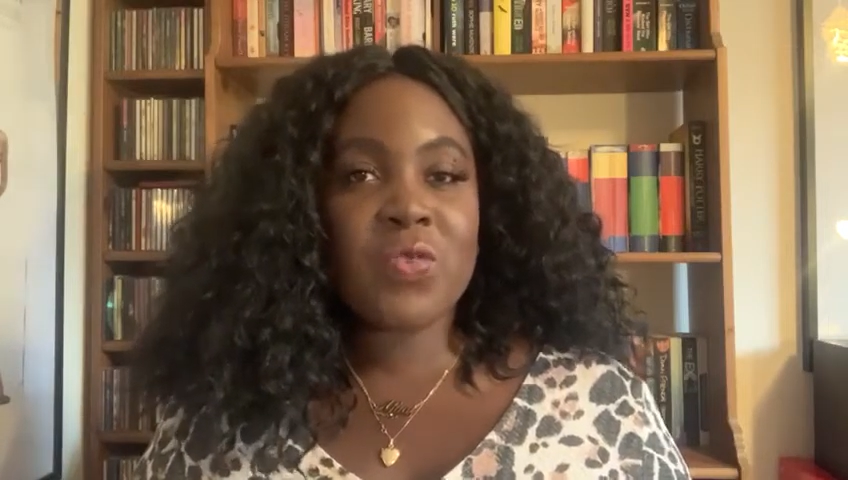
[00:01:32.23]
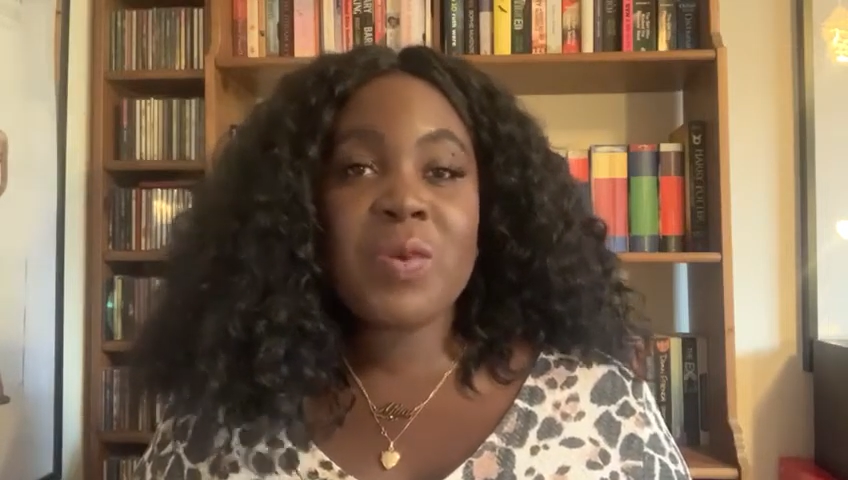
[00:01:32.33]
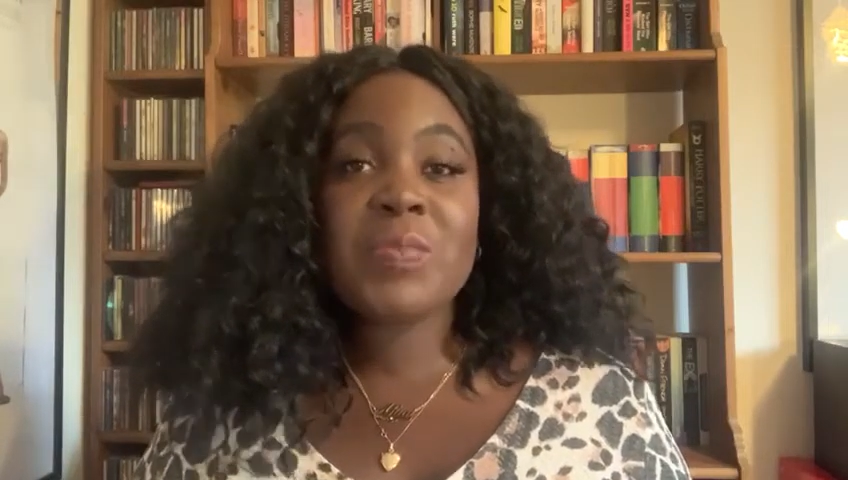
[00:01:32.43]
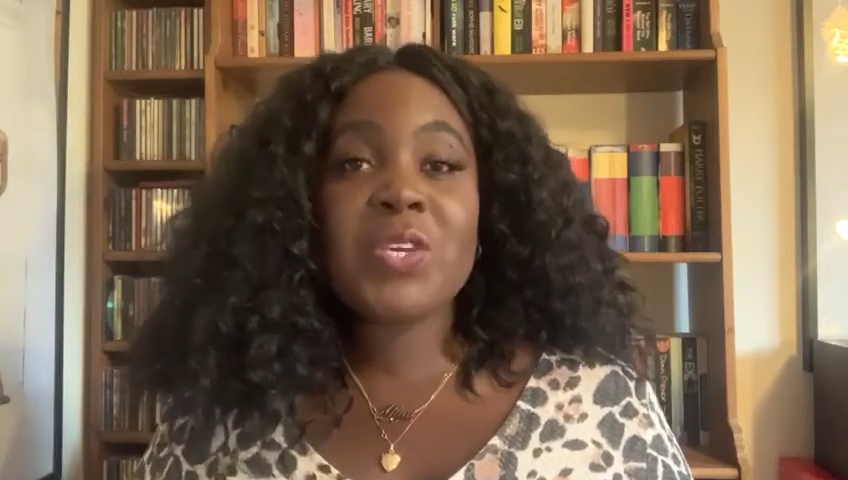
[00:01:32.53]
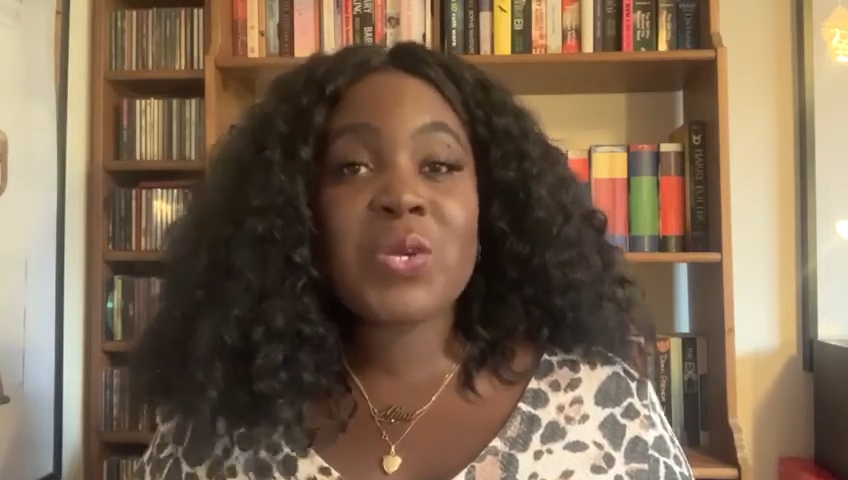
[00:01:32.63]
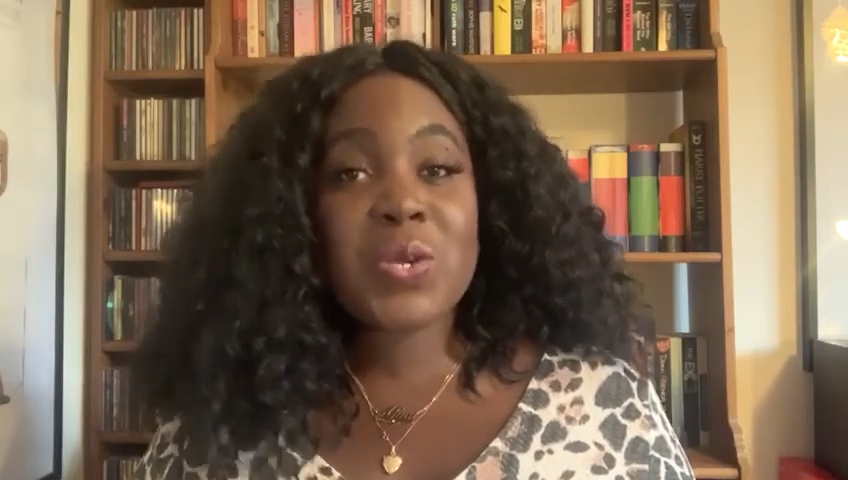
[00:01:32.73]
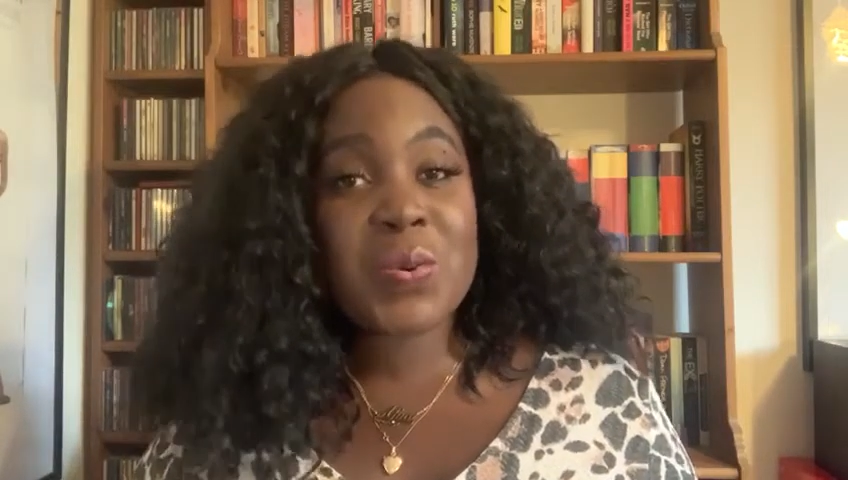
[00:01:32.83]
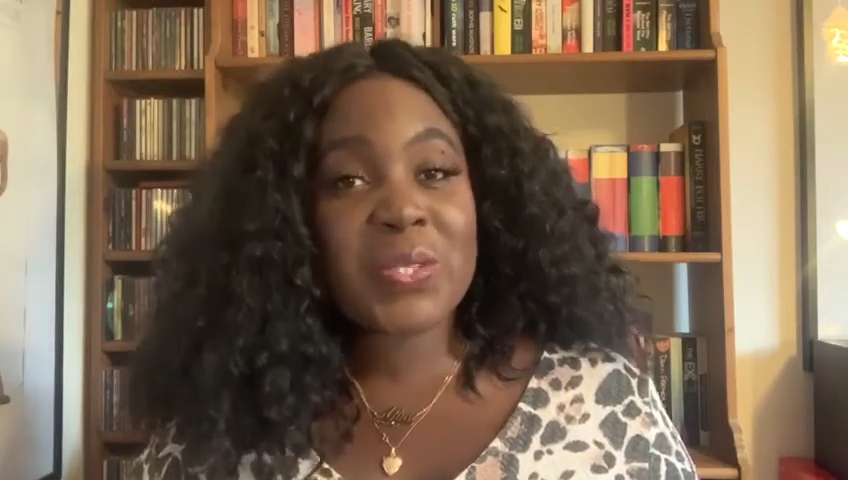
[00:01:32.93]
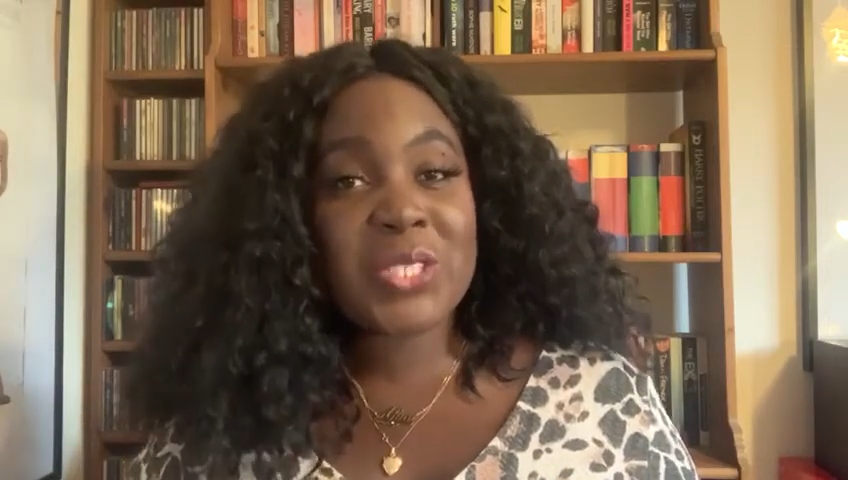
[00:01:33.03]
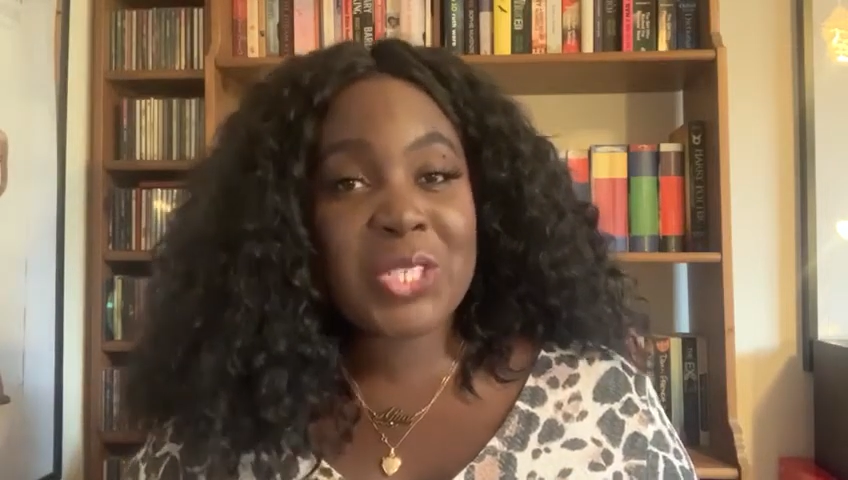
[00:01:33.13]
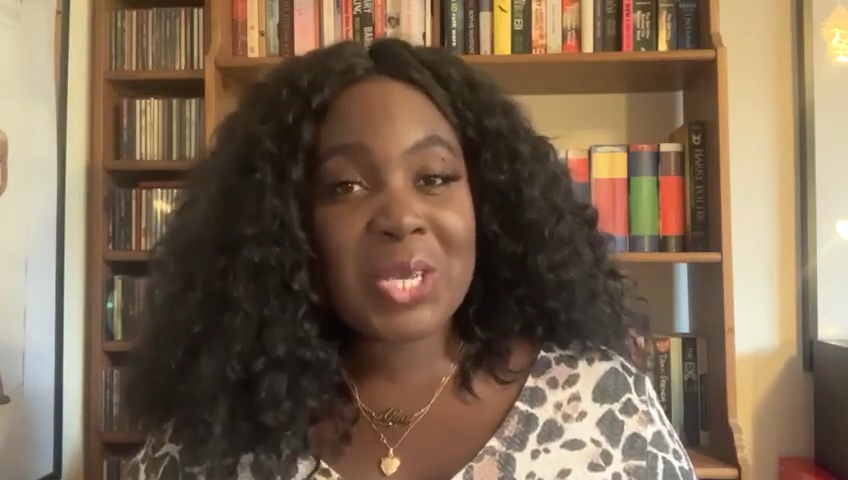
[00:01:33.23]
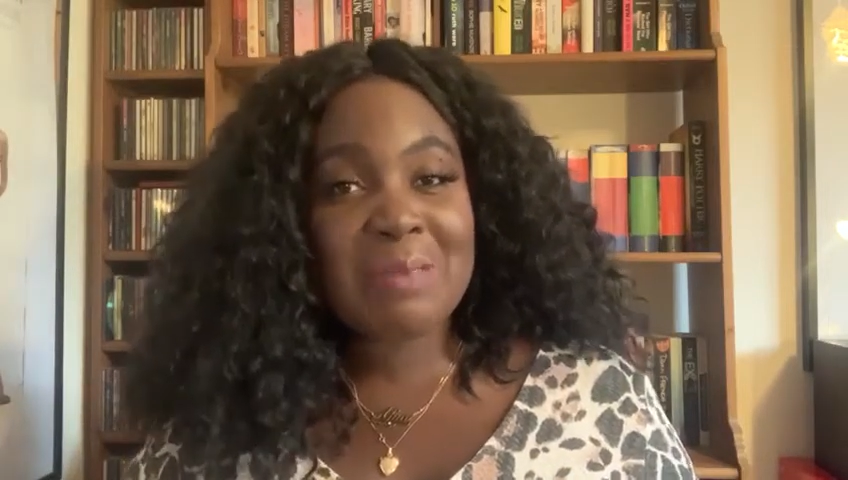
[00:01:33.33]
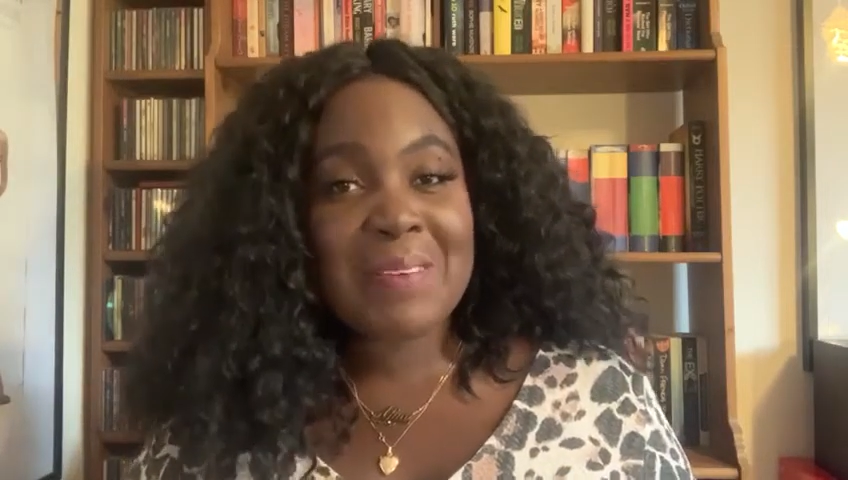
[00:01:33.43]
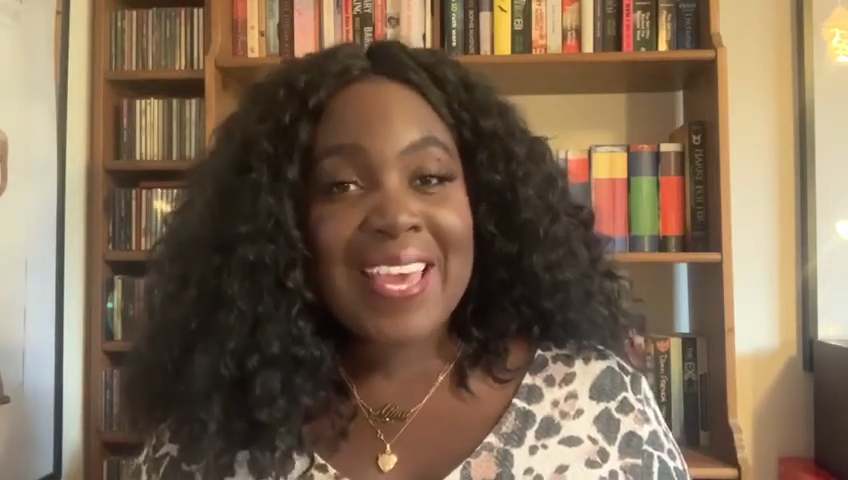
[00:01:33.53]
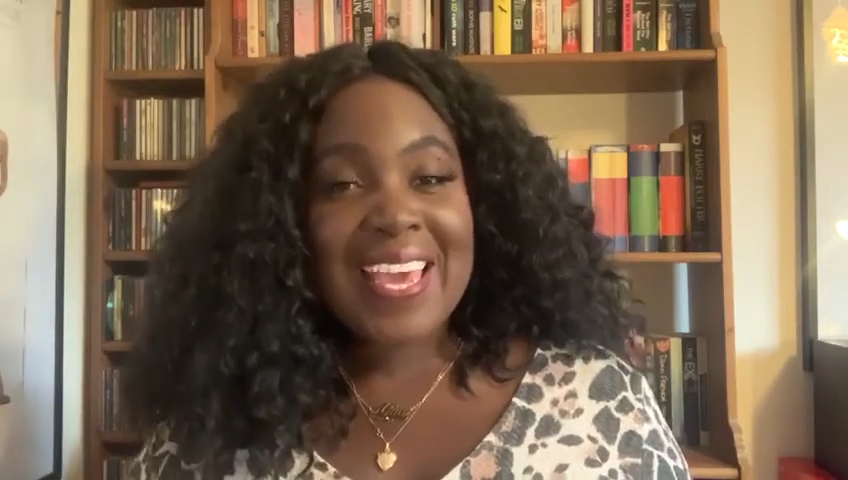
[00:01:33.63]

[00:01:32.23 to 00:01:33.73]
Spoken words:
when we could go on the tube